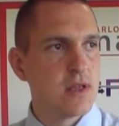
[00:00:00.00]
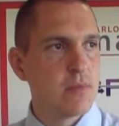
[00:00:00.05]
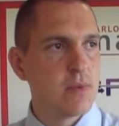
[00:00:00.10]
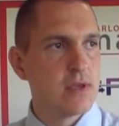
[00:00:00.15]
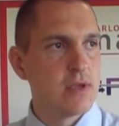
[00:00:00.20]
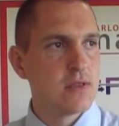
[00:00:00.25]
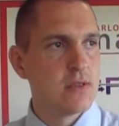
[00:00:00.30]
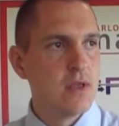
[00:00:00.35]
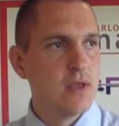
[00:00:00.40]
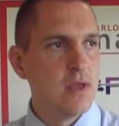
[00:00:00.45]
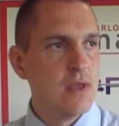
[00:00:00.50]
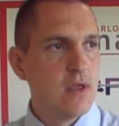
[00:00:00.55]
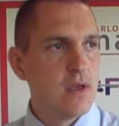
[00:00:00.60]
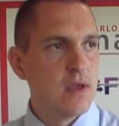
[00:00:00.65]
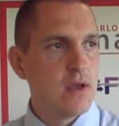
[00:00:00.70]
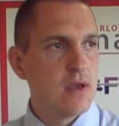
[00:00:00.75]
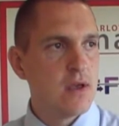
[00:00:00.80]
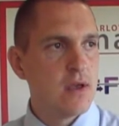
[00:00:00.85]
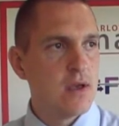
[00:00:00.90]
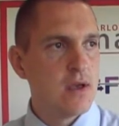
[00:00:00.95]
I mean,
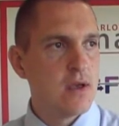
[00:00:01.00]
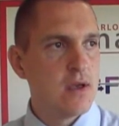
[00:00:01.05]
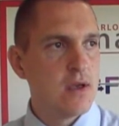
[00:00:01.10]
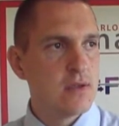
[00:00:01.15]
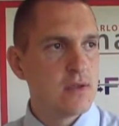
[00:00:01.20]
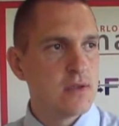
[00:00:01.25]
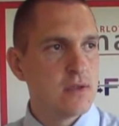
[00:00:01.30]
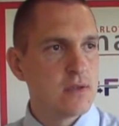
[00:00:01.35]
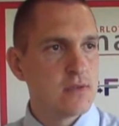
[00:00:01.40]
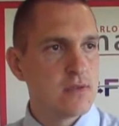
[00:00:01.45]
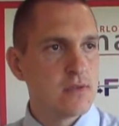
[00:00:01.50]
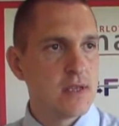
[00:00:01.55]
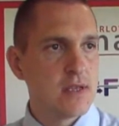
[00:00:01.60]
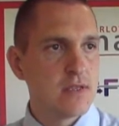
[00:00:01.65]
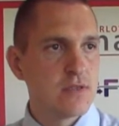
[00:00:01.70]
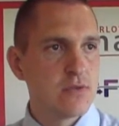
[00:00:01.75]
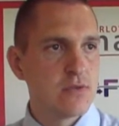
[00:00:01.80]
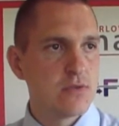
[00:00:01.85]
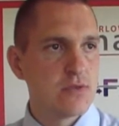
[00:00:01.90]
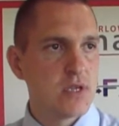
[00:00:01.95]
uh, the,
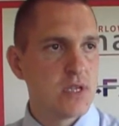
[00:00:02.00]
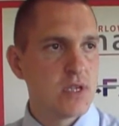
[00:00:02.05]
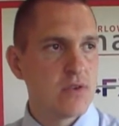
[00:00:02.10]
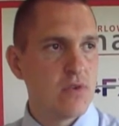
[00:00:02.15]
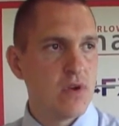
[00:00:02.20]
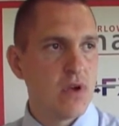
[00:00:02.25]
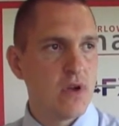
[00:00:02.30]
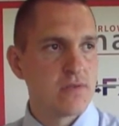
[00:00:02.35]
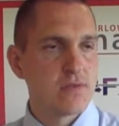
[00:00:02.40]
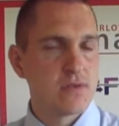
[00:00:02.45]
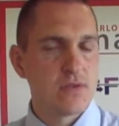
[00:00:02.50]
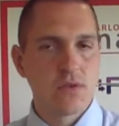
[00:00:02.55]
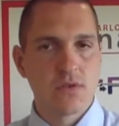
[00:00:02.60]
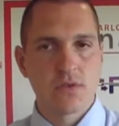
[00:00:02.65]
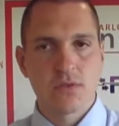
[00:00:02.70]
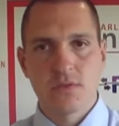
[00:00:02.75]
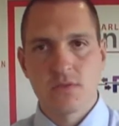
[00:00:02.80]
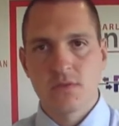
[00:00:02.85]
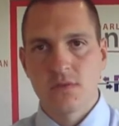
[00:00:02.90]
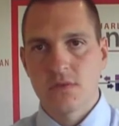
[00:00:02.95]
their two centre halves
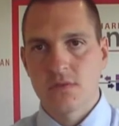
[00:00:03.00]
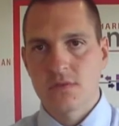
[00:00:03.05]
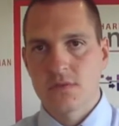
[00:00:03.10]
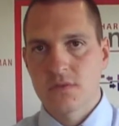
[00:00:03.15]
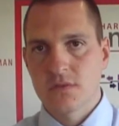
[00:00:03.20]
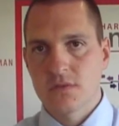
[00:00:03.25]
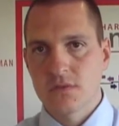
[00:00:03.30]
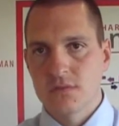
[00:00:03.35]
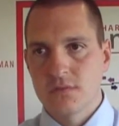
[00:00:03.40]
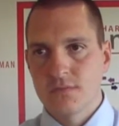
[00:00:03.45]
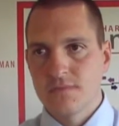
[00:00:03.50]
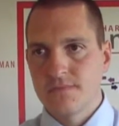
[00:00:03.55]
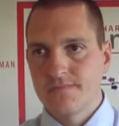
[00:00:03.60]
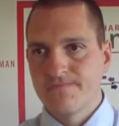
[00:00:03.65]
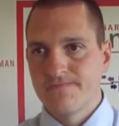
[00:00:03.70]
looked, looked